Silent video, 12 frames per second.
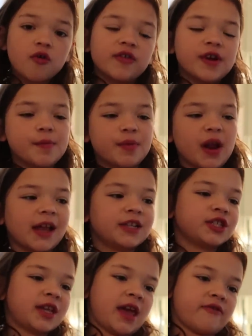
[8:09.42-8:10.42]
over it, but I
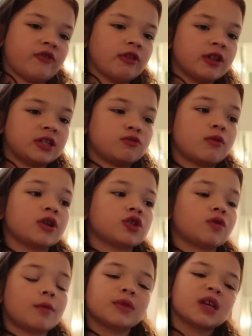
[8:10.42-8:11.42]
just can't find the sweater,
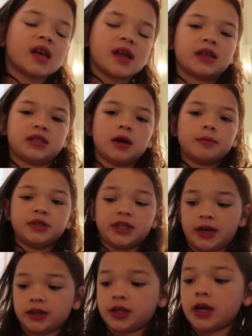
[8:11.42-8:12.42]
so I'm thinking it's
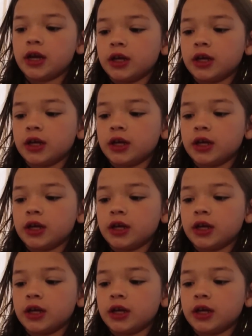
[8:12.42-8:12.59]
upstairs.